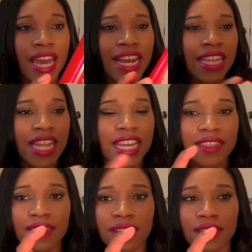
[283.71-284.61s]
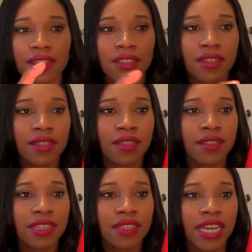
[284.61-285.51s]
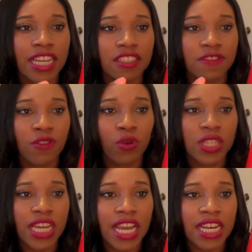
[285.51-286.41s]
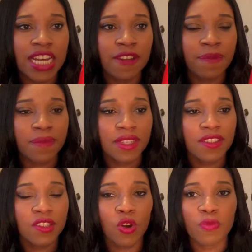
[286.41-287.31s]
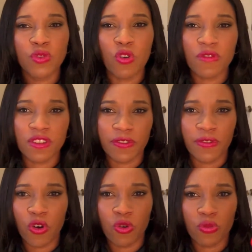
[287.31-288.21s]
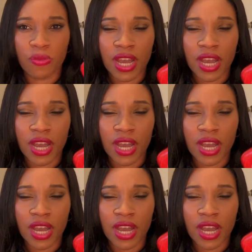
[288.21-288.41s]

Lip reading: And I like the exfoliating soaps over the foam.